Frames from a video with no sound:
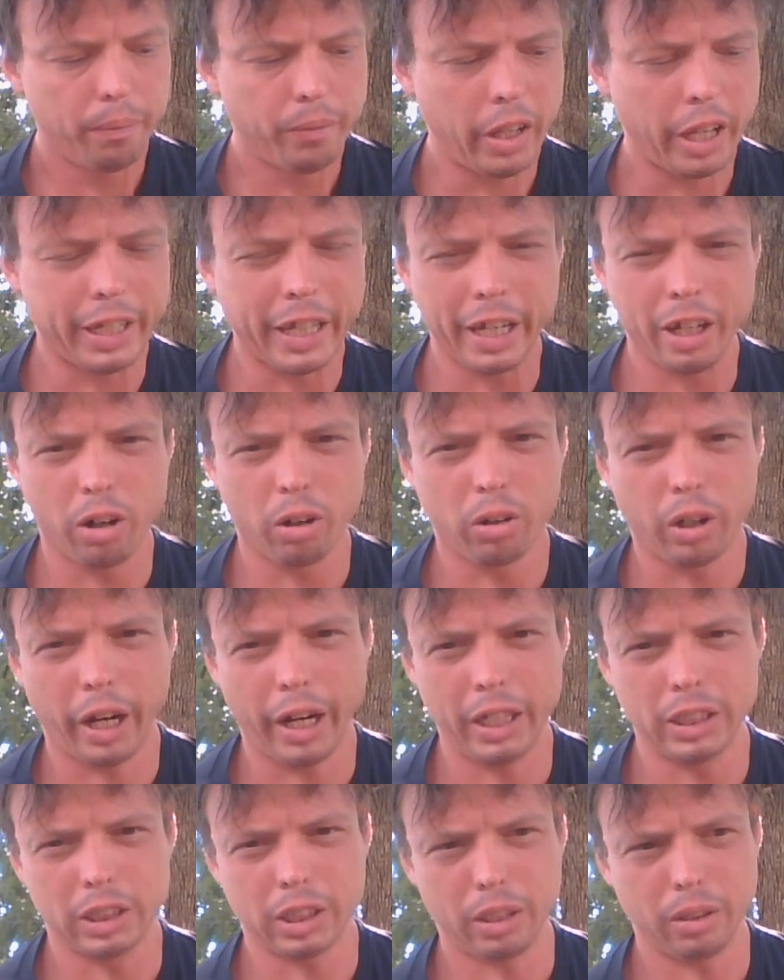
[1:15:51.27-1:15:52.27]
They can't go
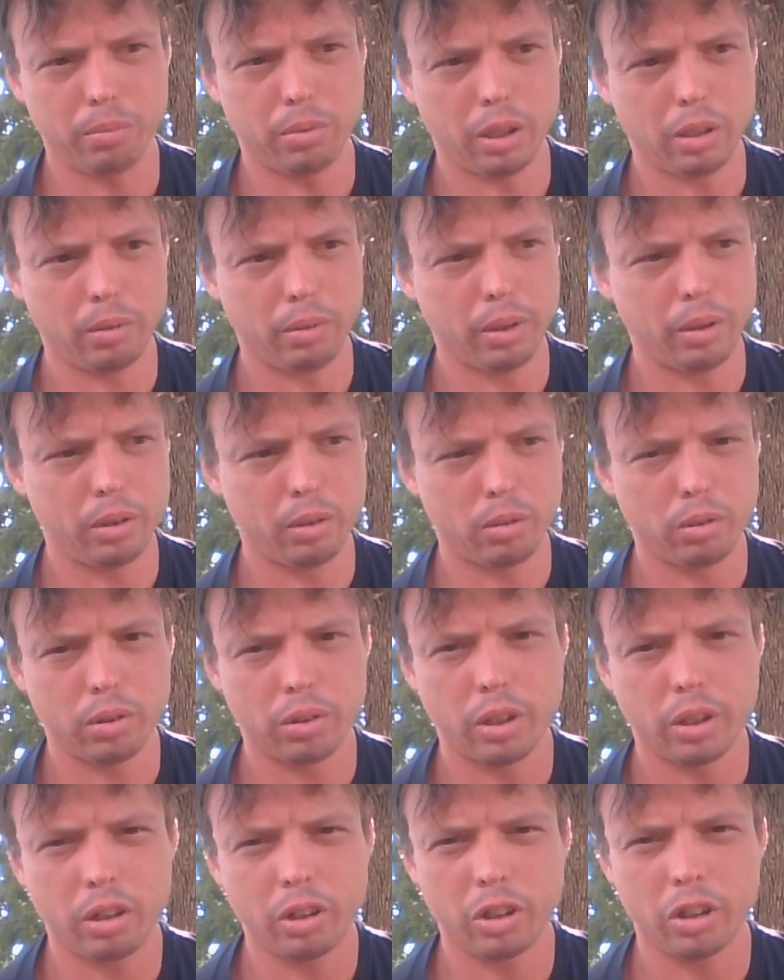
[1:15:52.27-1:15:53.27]
crazy.
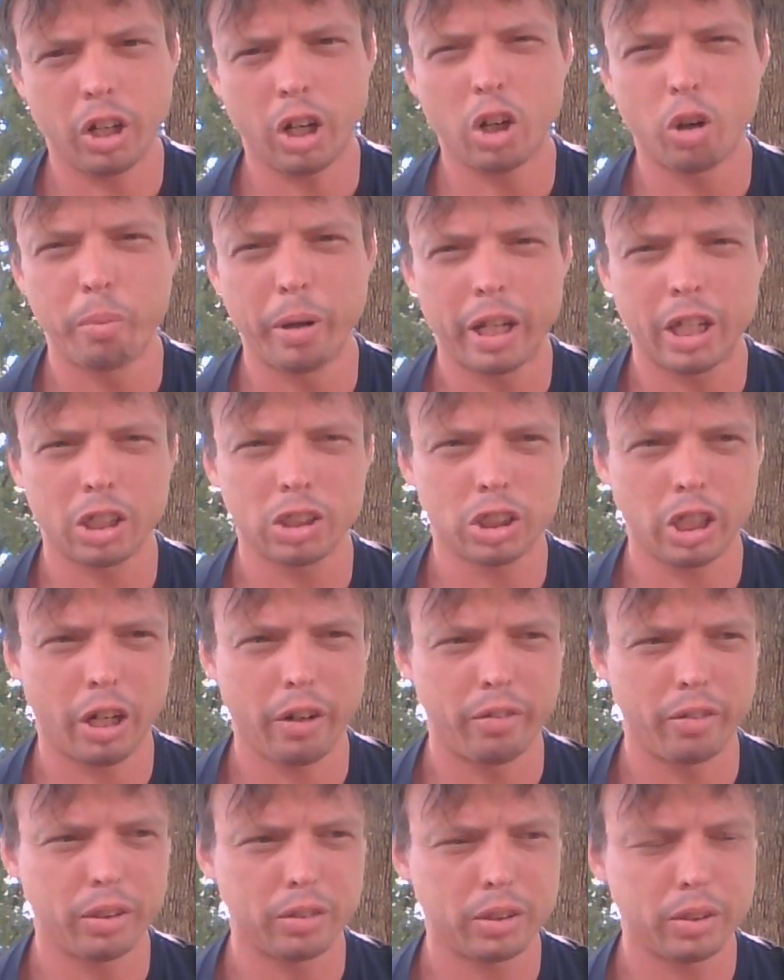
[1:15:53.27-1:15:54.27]
They're going to be
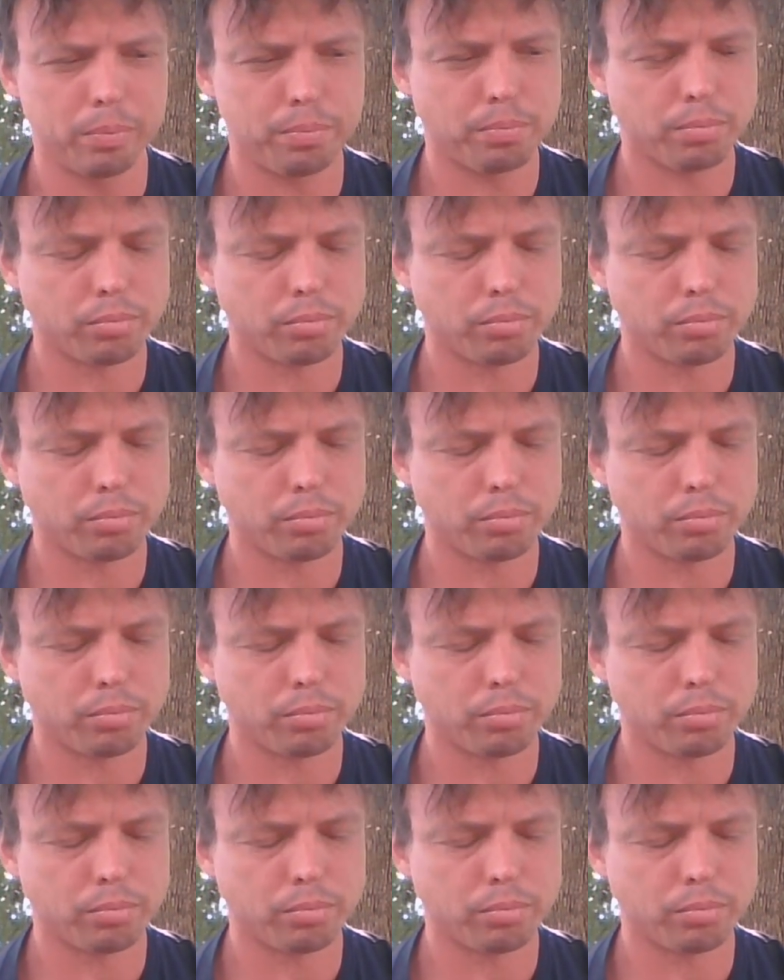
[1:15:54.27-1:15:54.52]
conservatives.